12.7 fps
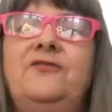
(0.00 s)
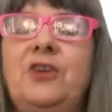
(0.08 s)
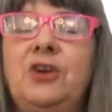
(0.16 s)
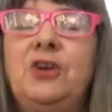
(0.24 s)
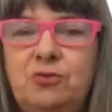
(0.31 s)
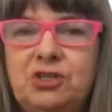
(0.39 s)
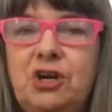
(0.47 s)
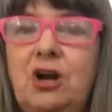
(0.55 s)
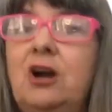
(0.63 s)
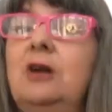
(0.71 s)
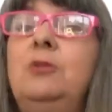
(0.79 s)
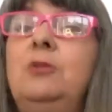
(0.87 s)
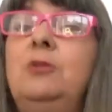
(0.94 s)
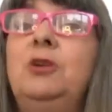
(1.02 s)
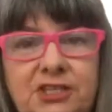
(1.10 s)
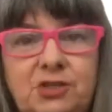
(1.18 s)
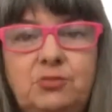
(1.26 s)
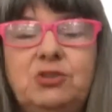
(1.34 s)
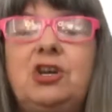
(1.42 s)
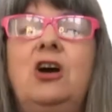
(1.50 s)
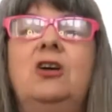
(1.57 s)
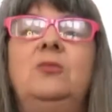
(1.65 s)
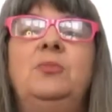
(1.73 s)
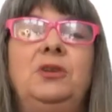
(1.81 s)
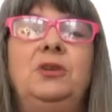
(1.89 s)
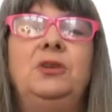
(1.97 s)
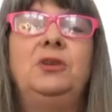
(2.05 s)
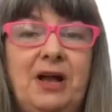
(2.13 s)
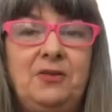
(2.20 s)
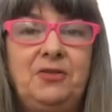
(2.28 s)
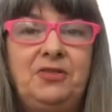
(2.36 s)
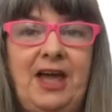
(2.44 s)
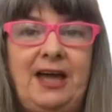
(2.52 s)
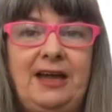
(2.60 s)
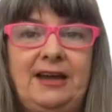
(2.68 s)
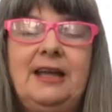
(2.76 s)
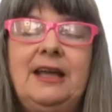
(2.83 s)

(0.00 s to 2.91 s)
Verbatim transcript: food was horrible or this was horrible about that